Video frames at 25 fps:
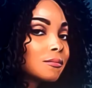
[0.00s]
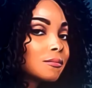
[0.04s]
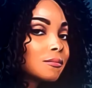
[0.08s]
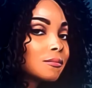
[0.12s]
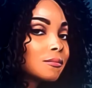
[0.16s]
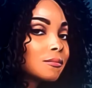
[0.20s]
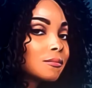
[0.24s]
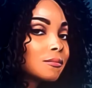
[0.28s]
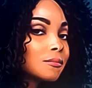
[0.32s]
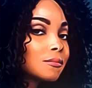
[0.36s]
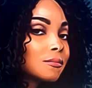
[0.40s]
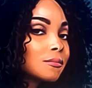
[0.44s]

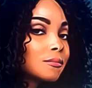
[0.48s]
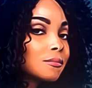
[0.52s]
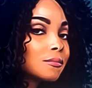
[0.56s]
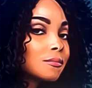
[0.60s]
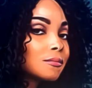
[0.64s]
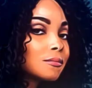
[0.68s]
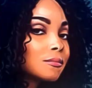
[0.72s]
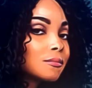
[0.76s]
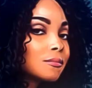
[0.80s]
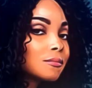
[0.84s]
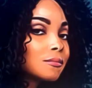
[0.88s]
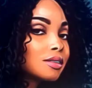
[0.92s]
You know, I'm all
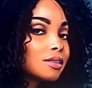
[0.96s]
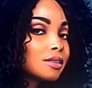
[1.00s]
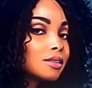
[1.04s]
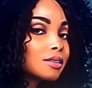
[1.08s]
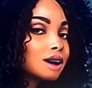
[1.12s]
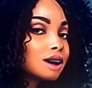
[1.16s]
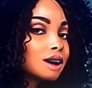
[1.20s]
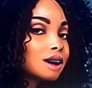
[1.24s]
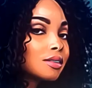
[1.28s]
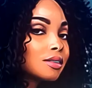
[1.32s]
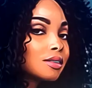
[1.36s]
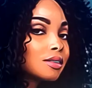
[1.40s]
for a little
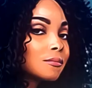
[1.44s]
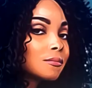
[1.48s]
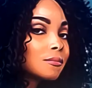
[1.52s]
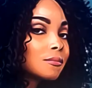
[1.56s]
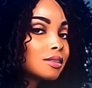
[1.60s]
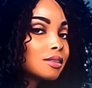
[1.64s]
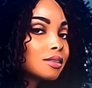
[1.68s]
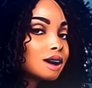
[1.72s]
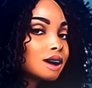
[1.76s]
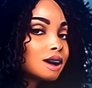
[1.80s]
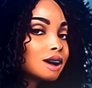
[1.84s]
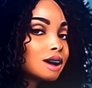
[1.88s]

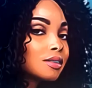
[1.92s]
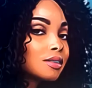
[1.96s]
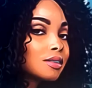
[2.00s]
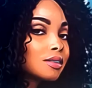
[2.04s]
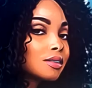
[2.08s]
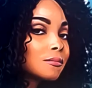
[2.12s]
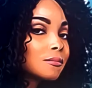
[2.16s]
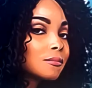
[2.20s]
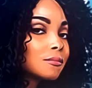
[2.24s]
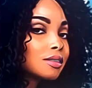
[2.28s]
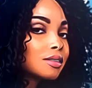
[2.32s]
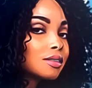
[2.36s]
underboob, but it was
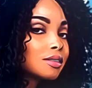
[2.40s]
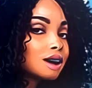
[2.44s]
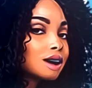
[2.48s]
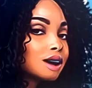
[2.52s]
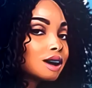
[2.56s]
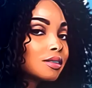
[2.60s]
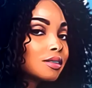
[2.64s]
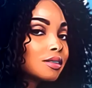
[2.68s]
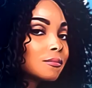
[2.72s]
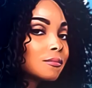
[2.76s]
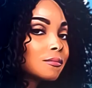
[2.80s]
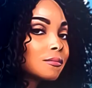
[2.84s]
just weird
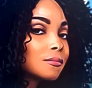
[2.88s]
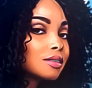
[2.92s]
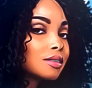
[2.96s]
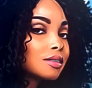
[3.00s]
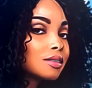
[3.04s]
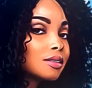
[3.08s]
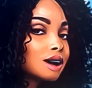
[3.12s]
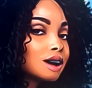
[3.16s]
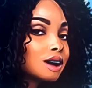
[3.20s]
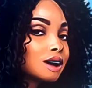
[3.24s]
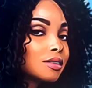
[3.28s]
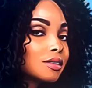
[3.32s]
looking.
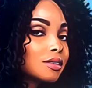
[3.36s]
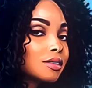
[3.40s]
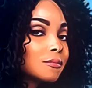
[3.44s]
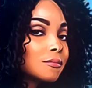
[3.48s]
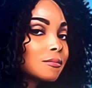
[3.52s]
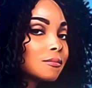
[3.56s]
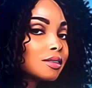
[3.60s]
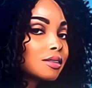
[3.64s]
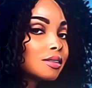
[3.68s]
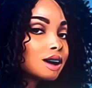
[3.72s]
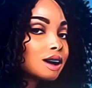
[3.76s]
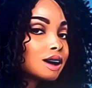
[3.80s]
And also, I
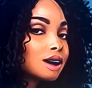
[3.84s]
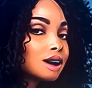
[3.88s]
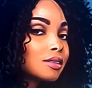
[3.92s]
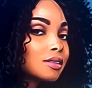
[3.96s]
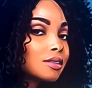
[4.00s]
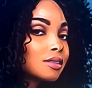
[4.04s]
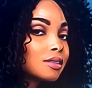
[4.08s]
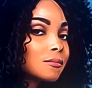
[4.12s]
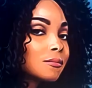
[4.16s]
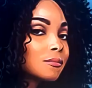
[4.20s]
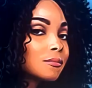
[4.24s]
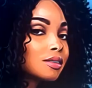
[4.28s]
never
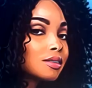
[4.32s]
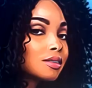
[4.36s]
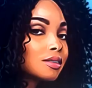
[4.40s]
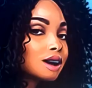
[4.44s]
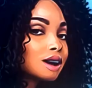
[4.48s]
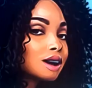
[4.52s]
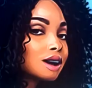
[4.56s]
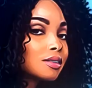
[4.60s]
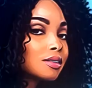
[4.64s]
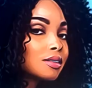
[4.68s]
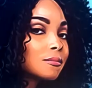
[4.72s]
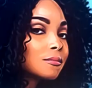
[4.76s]
realized that
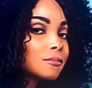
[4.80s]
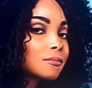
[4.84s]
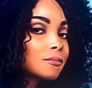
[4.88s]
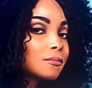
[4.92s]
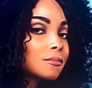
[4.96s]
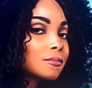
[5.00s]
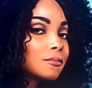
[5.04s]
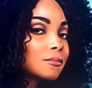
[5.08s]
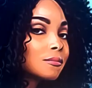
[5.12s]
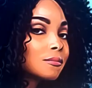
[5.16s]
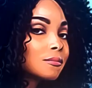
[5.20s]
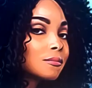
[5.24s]
Drew
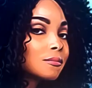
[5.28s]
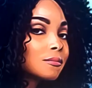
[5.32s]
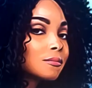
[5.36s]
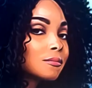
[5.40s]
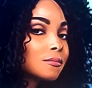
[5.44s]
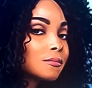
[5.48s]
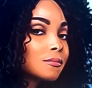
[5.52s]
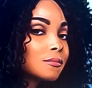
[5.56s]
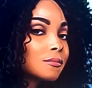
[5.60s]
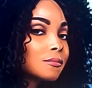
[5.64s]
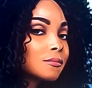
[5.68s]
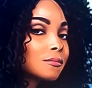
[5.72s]
has a
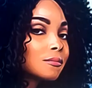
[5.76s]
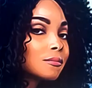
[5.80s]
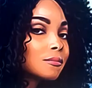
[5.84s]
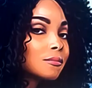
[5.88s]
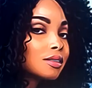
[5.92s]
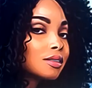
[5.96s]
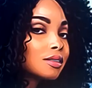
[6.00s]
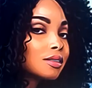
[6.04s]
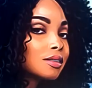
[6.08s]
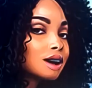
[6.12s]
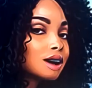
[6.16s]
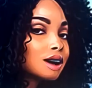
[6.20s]
tattoo
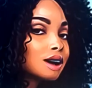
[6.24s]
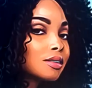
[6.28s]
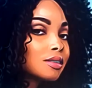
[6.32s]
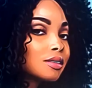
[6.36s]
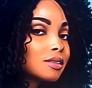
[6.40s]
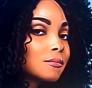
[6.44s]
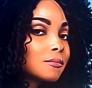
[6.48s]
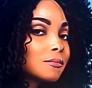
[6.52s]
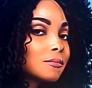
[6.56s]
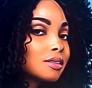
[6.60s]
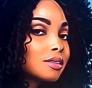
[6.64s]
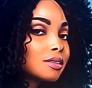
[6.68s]
and
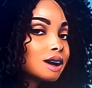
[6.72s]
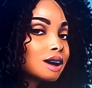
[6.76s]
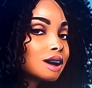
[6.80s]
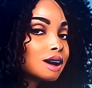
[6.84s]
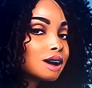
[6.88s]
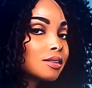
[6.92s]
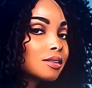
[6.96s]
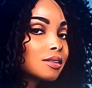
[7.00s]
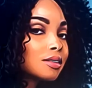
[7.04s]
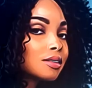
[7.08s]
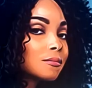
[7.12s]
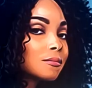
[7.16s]
she uses
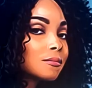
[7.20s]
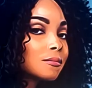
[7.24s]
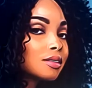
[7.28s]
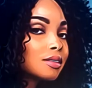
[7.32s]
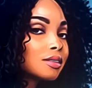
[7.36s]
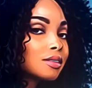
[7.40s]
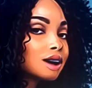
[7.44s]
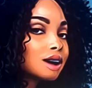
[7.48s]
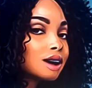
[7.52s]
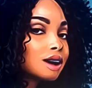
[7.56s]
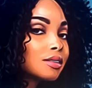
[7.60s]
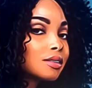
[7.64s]
makeup to
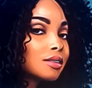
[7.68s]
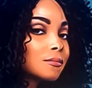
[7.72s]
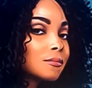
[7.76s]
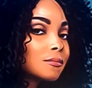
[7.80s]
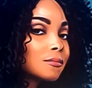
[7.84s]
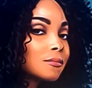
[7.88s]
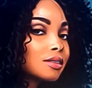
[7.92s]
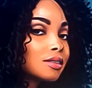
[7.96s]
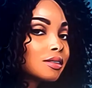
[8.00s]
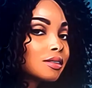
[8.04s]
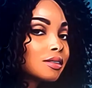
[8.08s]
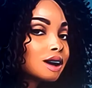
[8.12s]
cover it,
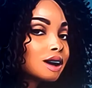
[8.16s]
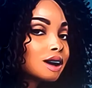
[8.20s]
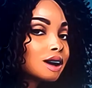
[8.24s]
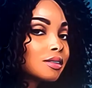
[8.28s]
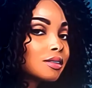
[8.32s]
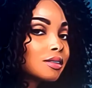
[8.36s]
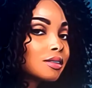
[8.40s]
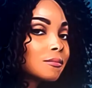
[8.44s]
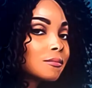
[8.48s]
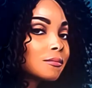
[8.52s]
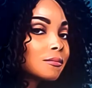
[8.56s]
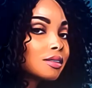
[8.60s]
you know,
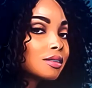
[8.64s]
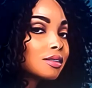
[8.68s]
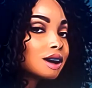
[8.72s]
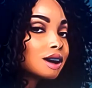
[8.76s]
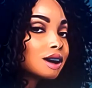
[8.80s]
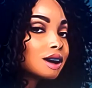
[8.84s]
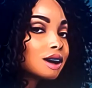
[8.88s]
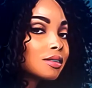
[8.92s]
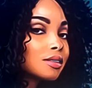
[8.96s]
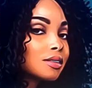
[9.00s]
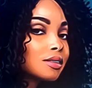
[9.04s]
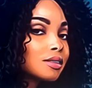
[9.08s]
up
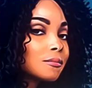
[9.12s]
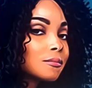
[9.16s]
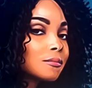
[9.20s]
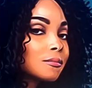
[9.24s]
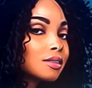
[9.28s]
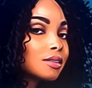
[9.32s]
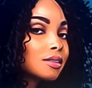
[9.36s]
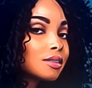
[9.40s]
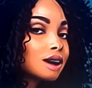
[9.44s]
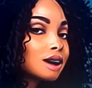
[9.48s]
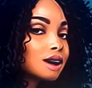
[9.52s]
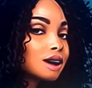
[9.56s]
near her
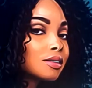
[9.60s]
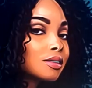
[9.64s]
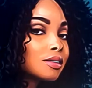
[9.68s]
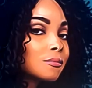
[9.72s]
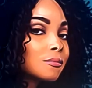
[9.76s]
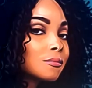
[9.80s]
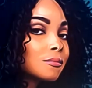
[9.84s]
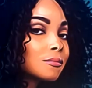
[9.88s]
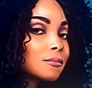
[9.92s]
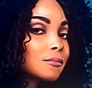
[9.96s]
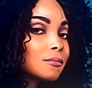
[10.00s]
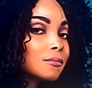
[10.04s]

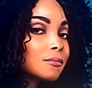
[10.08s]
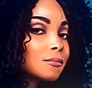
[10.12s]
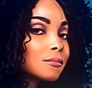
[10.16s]
décolletage.